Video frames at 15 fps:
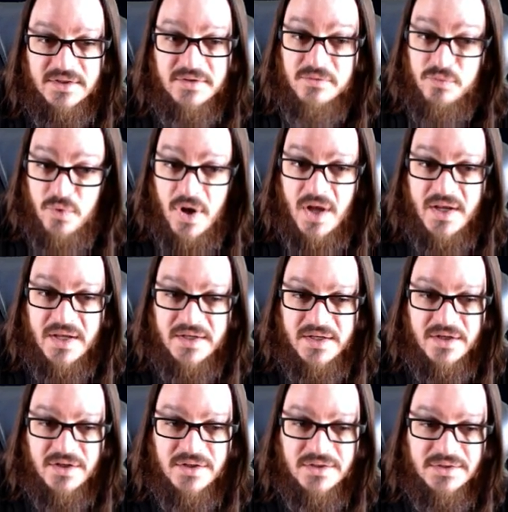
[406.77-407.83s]
Rocket
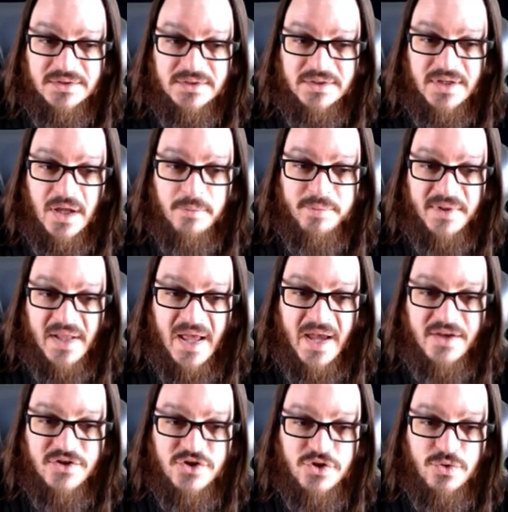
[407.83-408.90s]
here
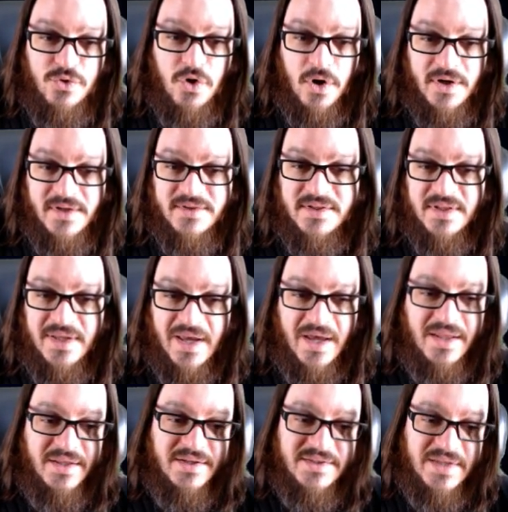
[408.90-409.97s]
applies to Guardians of the
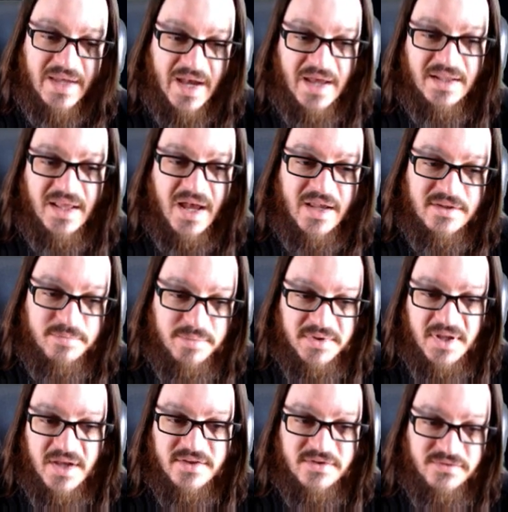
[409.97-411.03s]
Galaxy allies,
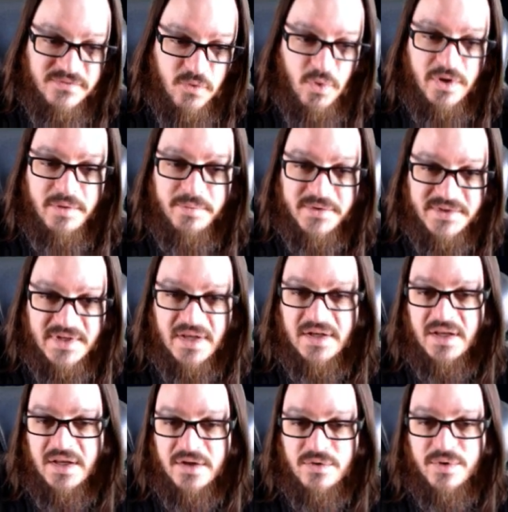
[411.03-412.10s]
plus 40%
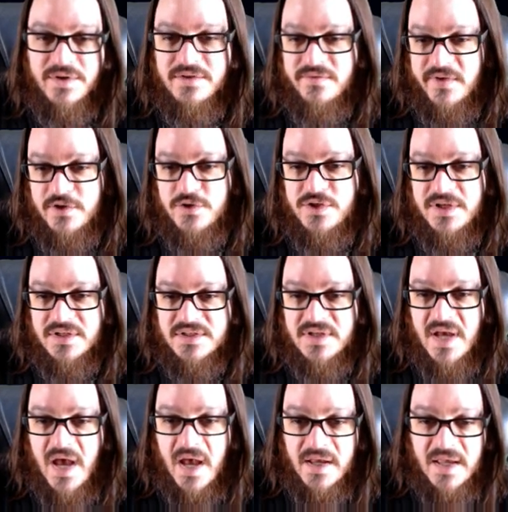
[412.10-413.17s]
increase of energy
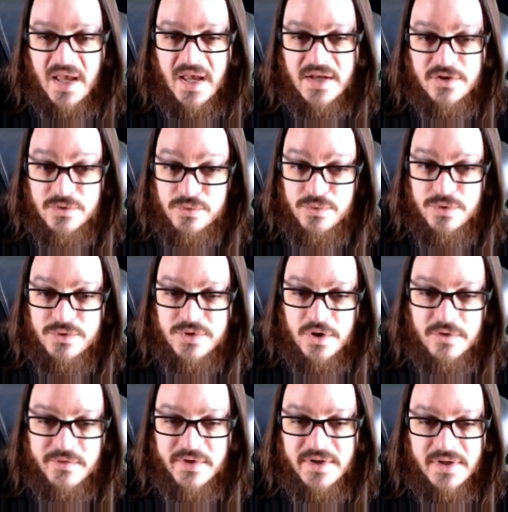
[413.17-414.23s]
attack. And Groot
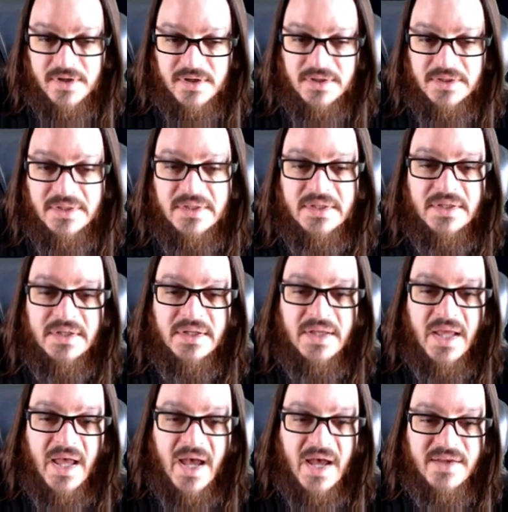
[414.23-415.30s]
over here
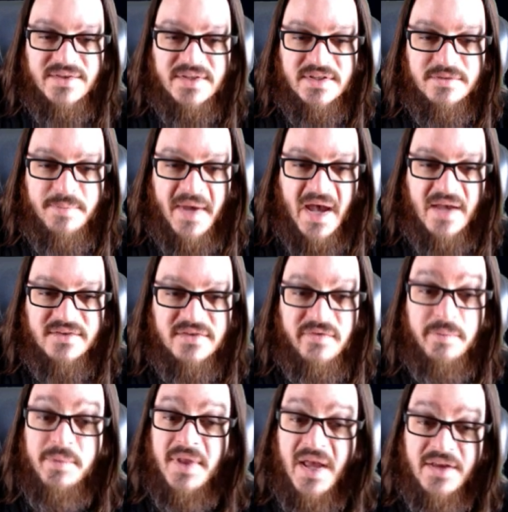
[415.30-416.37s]
has this passive
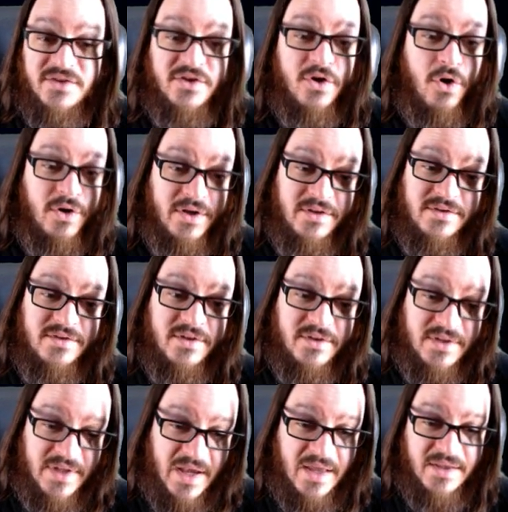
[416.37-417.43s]
applies to Guardians of
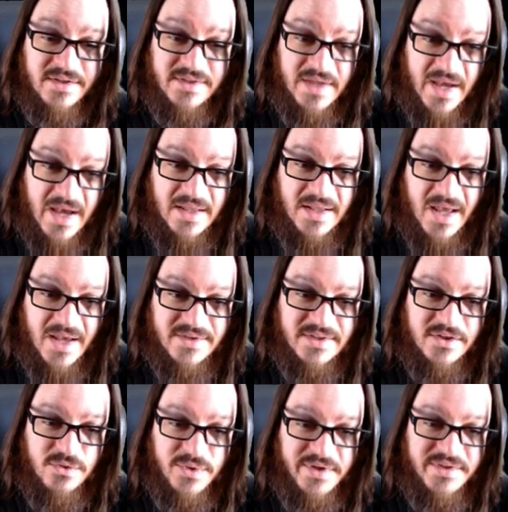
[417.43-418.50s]
the Galaxy allies,
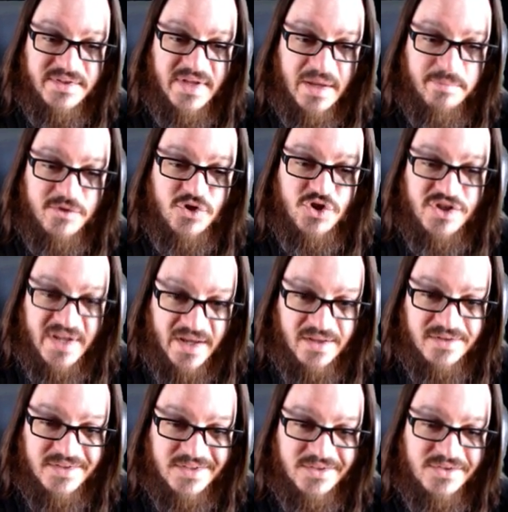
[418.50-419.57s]
increased damage
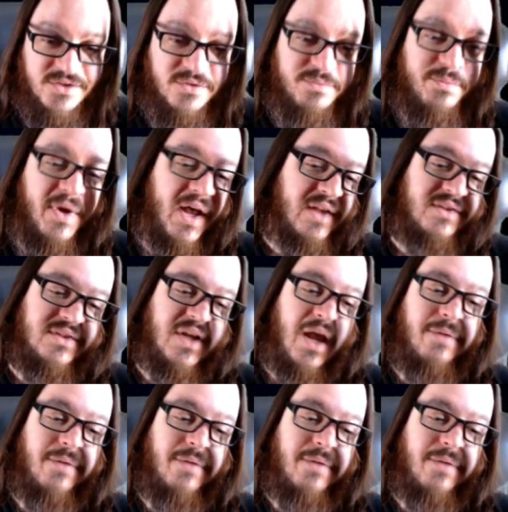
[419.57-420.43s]
dealt to boss types